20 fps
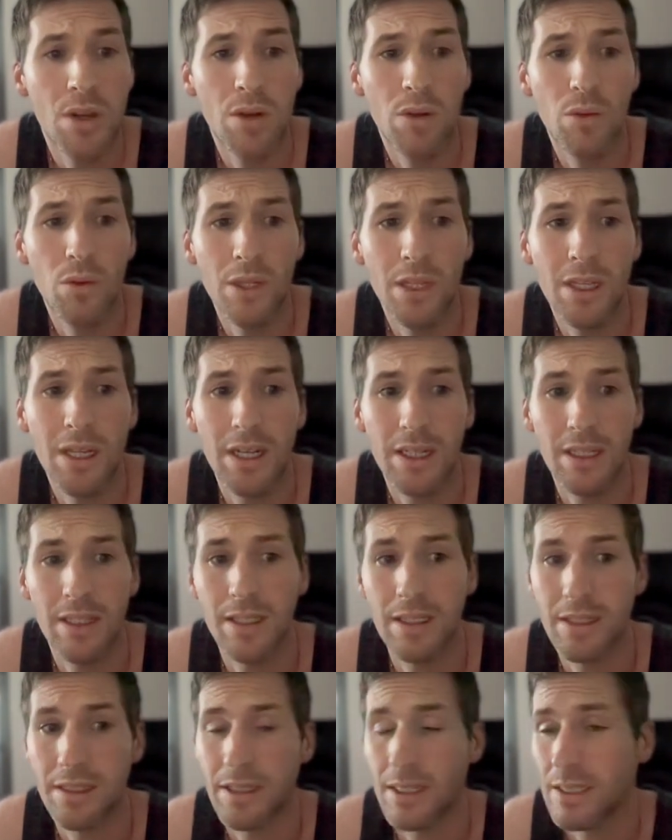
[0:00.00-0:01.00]
We
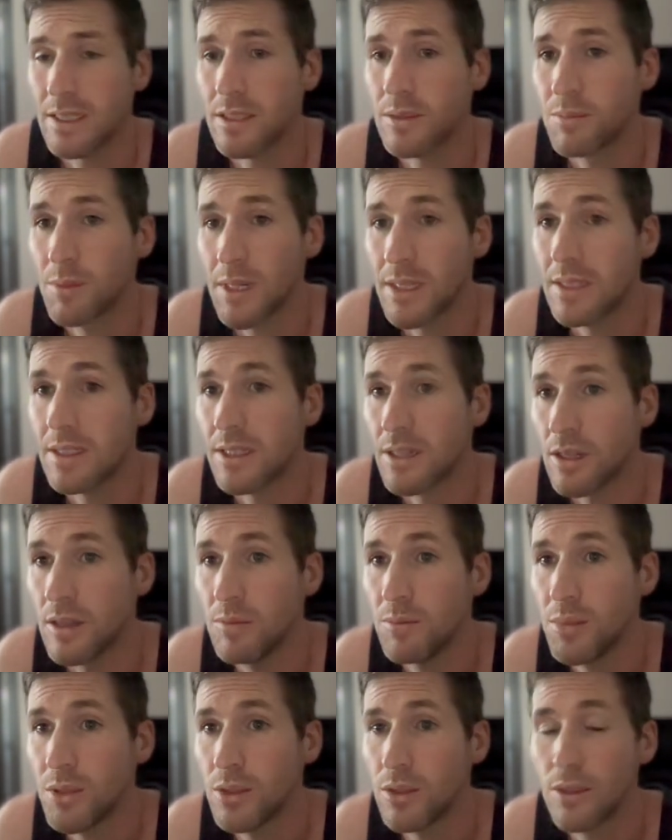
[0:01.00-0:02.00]
calculate the expected
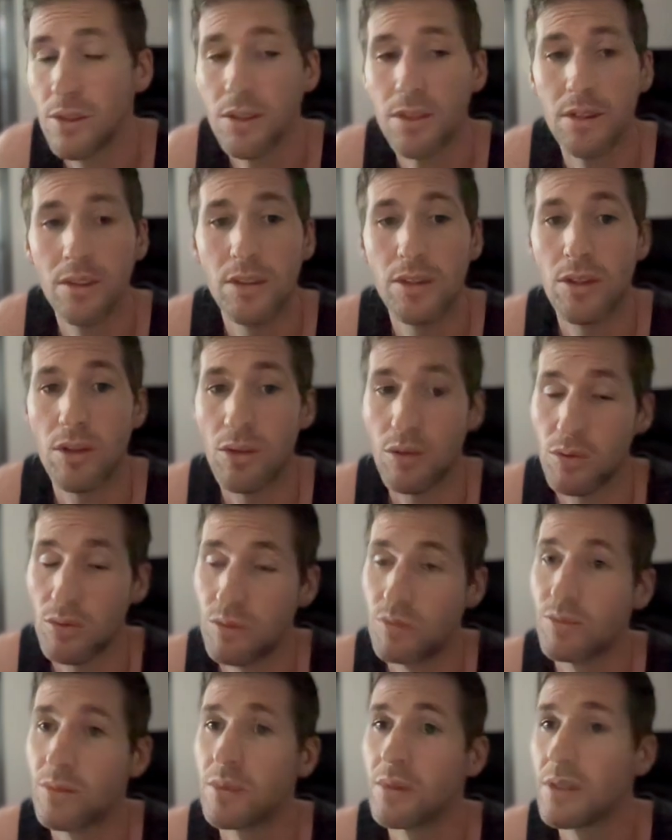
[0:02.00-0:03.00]
outputs. So
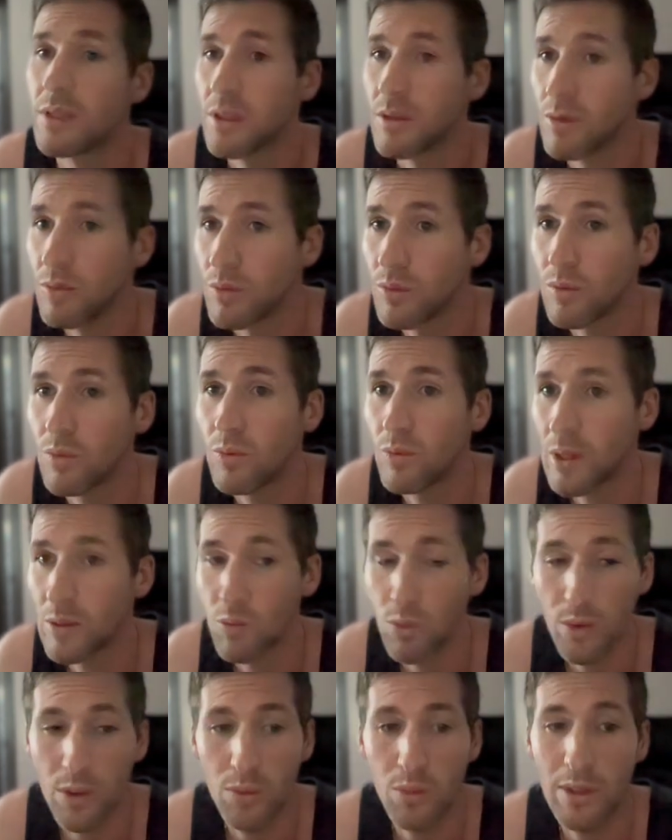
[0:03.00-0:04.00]
when
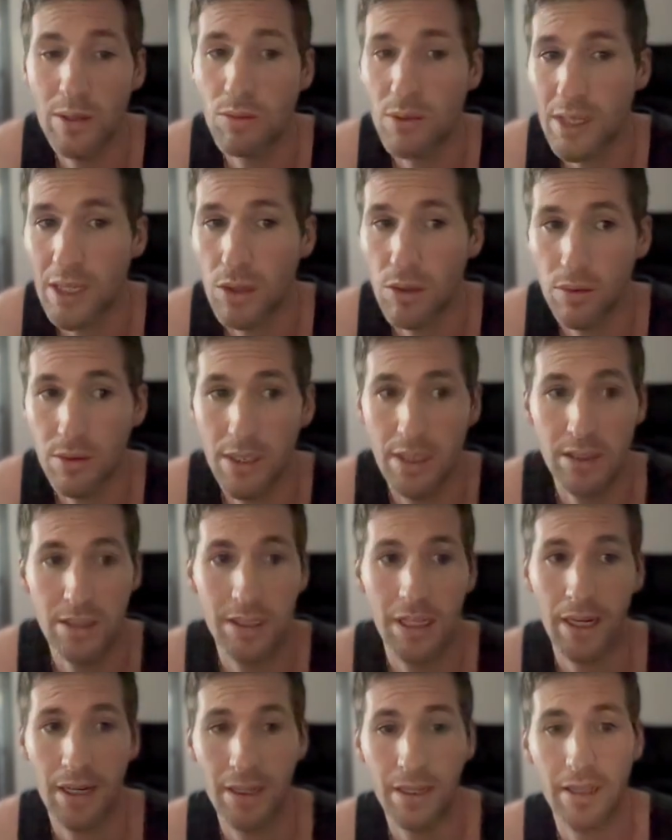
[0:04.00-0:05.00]
we load this
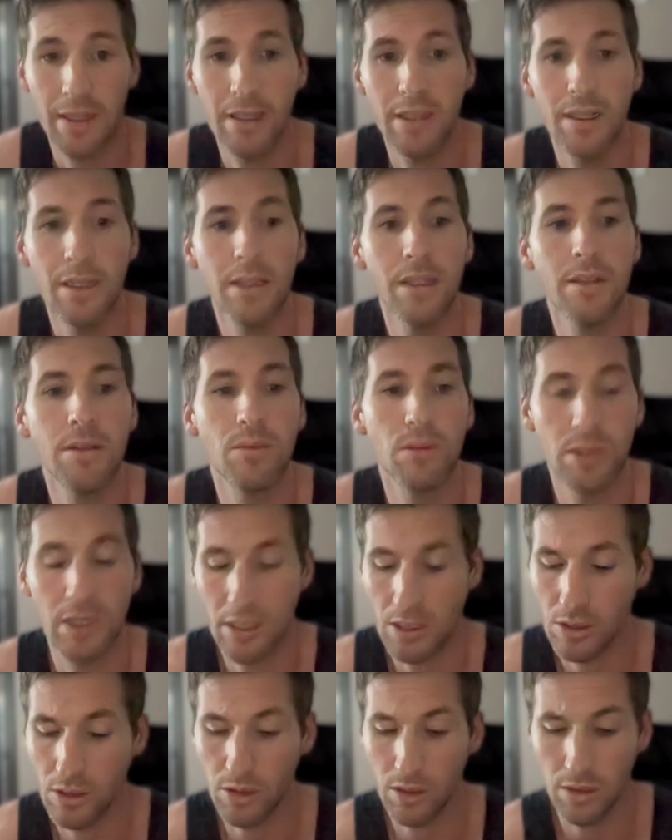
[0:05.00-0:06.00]
data in, we
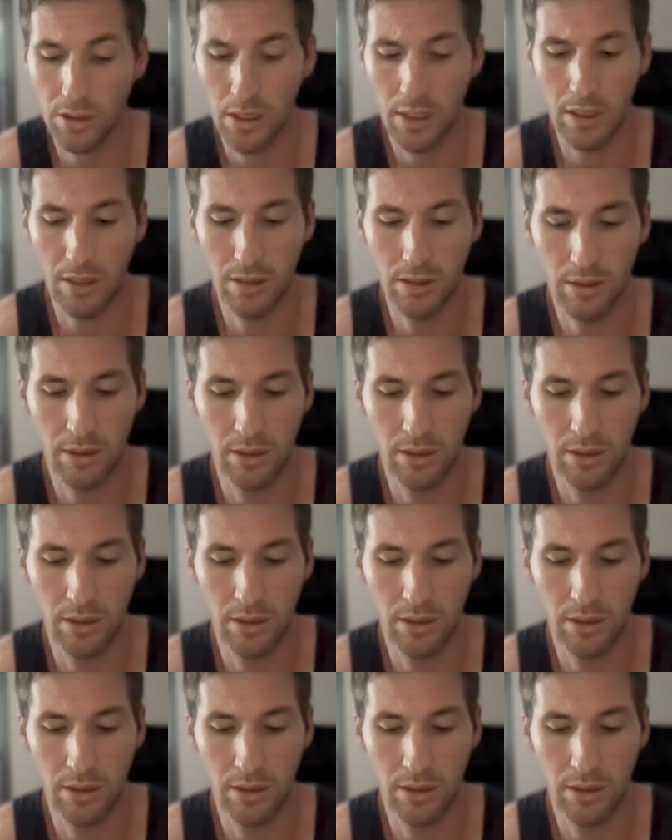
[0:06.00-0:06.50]
can look now.